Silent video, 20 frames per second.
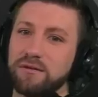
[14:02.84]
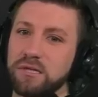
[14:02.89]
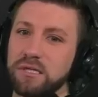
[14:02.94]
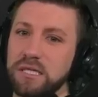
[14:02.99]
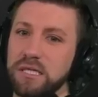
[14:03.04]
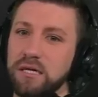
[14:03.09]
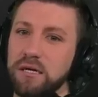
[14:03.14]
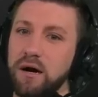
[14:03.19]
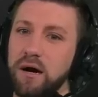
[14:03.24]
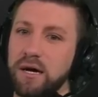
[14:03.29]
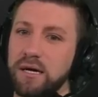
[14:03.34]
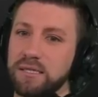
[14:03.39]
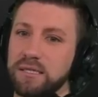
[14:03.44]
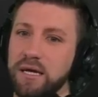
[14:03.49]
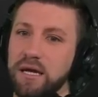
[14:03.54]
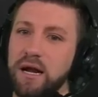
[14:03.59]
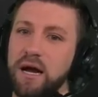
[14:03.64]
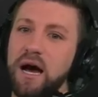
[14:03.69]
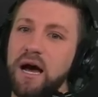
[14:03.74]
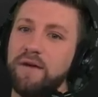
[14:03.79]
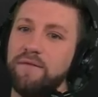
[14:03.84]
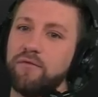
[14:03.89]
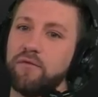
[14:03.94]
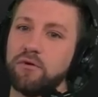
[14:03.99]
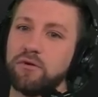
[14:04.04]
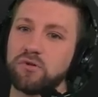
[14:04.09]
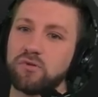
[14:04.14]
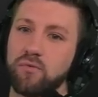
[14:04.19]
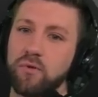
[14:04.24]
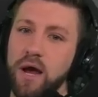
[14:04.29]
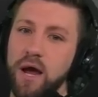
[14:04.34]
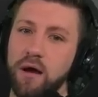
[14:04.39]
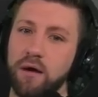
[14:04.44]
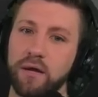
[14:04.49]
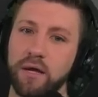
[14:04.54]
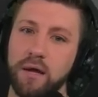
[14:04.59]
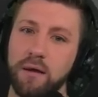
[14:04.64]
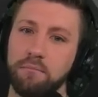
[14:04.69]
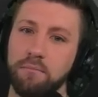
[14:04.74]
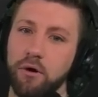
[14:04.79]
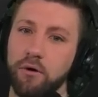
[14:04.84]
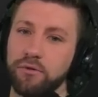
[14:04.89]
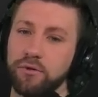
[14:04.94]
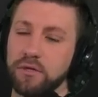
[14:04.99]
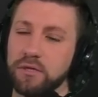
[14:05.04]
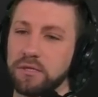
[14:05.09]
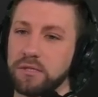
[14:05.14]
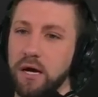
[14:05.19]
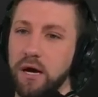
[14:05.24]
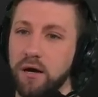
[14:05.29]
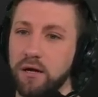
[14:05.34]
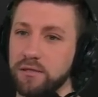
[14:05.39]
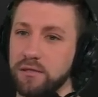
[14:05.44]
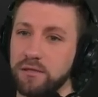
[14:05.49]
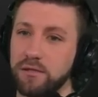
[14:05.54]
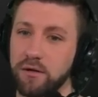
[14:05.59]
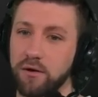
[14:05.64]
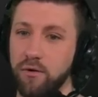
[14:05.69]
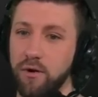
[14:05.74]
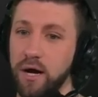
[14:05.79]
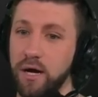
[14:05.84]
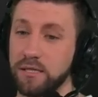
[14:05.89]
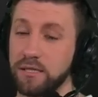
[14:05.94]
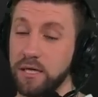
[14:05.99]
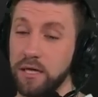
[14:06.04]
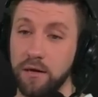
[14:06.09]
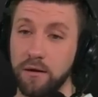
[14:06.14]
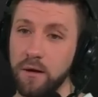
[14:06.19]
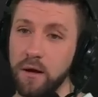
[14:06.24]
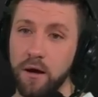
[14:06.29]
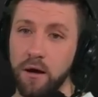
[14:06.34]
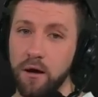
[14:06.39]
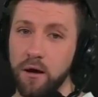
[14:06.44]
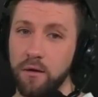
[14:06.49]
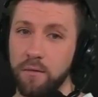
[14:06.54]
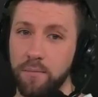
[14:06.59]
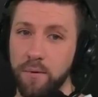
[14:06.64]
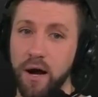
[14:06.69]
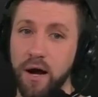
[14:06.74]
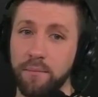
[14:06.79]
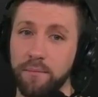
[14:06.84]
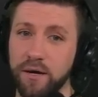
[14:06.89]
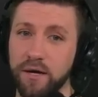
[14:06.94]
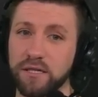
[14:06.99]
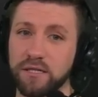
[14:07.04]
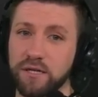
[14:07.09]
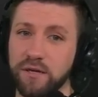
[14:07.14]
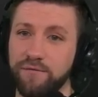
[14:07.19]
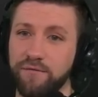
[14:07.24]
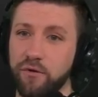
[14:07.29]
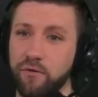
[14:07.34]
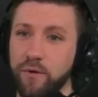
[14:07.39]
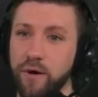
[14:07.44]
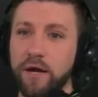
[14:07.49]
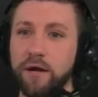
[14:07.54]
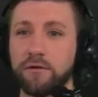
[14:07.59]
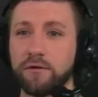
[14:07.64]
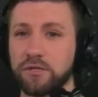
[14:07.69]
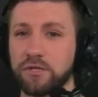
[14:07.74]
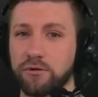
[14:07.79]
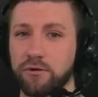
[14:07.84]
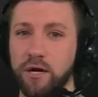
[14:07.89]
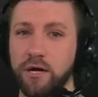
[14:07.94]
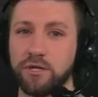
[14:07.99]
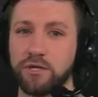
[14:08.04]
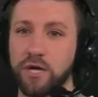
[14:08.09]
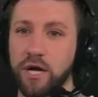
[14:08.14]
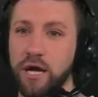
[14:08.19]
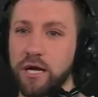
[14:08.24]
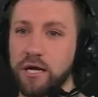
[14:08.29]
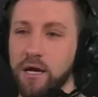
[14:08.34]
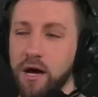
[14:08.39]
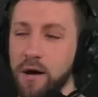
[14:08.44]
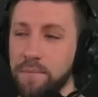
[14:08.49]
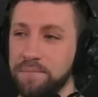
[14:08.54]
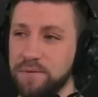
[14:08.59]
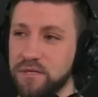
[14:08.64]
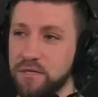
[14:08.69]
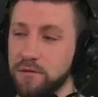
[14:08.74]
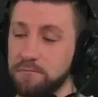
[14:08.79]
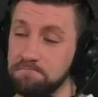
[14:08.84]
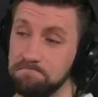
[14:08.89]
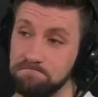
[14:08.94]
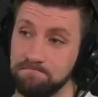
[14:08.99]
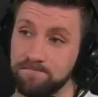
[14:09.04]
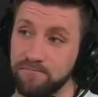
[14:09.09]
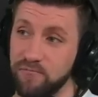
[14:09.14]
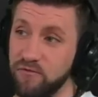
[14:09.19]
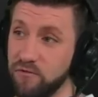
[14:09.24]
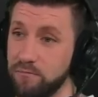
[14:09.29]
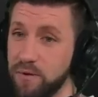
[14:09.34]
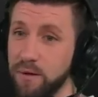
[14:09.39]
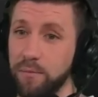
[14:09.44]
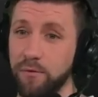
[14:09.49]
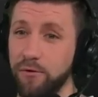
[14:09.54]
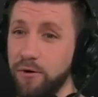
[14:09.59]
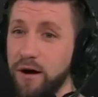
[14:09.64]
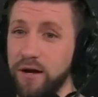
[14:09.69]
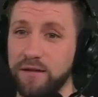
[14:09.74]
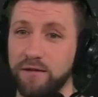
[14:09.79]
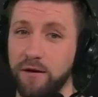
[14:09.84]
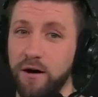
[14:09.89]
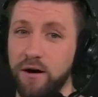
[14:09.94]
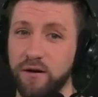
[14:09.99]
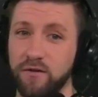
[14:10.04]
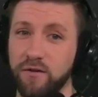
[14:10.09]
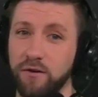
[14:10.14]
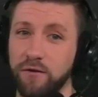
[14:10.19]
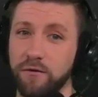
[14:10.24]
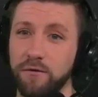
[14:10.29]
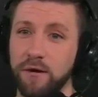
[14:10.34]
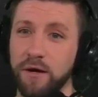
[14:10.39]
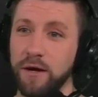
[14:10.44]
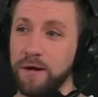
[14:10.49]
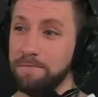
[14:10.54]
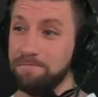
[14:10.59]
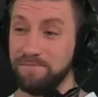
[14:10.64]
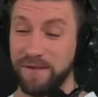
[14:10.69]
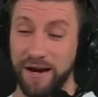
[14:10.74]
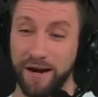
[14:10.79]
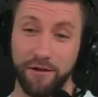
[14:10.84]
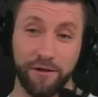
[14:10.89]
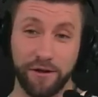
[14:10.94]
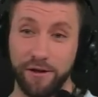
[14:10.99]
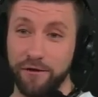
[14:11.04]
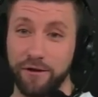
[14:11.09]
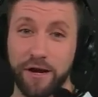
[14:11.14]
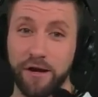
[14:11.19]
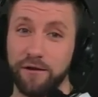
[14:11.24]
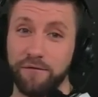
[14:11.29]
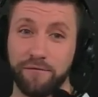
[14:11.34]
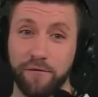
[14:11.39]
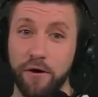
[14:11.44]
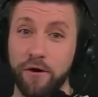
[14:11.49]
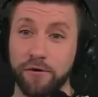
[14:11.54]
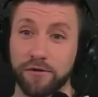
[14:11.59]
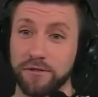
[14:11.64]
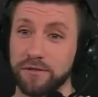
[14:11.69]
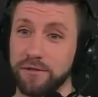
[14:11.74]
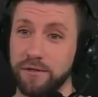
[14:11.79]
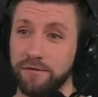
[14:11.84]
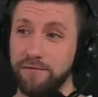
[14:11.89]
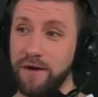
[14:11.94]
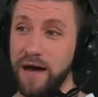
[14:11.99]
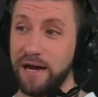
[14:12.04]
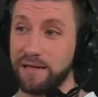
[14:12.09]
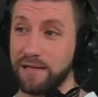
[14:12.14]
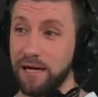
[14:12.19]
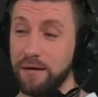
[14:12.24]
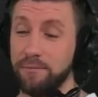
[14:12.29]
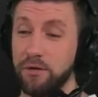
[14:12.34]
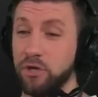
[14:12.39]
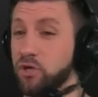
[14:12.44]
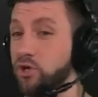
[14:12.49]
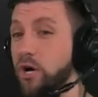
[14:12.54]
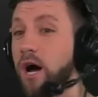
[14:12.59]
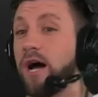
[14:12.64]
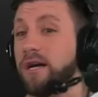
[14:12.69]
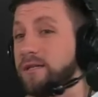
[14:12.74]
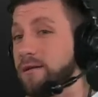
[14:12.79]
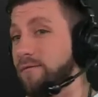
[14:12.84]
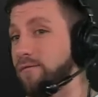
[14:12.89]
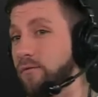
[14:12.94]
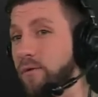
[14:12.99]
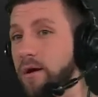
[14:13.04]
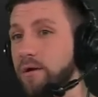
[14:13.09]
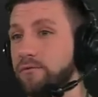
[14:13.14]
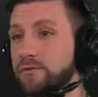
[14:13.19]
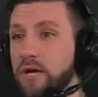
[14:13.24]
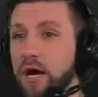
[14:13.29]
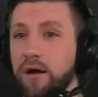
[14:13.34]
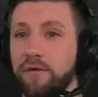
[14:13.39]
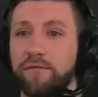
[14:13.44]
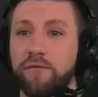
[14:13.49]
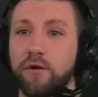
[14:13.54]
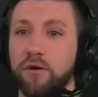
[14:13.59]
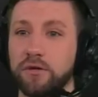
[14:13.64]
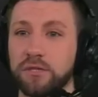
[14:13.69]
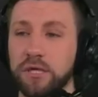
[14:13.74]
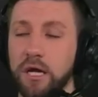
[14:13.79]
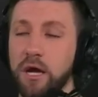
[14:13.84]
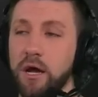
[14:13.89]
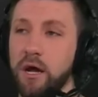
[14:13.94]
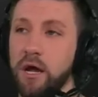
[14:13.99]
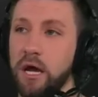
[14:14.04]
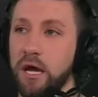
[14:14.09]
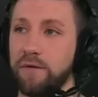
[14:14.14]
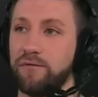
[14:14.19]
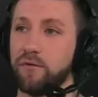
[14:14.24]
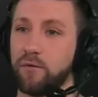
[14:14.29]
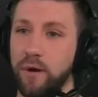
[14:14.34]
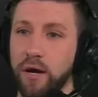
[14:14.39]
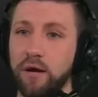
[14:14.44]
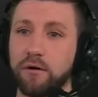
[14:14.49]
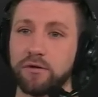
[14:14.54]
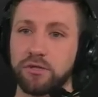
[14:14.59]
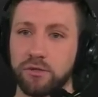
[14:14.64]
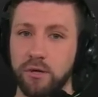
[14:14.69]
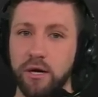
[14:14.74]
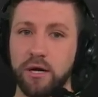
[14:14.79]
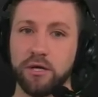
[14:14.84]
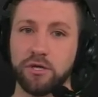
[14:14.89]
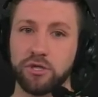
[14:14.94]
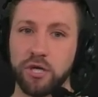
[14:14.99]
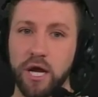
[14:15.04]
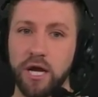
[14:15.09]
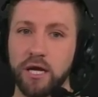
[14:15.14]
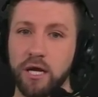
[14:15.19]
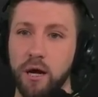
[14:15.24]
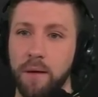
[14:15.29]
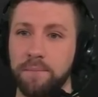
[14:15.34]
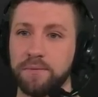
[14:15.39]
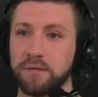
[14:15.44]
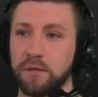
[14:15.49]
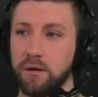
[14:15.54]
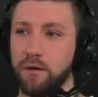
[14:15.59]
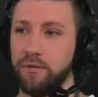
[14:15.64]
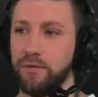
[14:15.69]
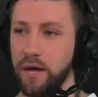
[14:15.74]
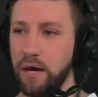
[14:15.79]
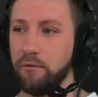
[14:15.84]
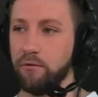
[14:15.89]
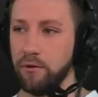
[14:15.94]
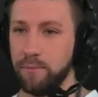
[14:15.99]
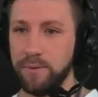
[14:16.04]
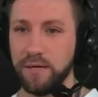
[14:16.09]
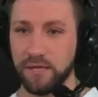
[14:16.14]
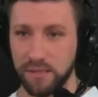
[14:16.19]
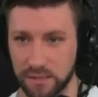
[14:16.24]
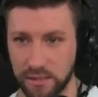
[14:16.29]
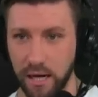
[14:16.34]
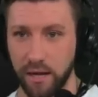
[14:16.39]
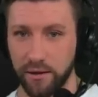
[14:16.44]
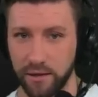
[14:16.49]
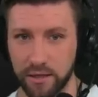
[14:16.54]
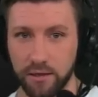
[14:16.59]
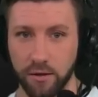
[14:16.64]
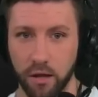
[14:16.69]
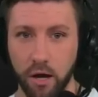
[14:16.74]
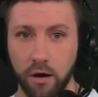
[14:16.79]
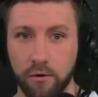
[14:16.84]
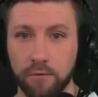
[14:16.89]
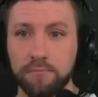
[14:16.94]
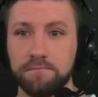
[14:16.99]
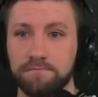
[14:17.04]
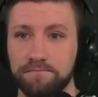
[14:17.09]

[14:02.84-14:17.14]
or Seahawks to get a high first round and get both Gonzalez and Skoronski. Problem is, if the Raiders trade Jacobs, from people who I talk to, I don't think you're getting a first. In fact, I'd be shocked if the Raiders got a first. If the Raiders traded Jacobs, they would be selling low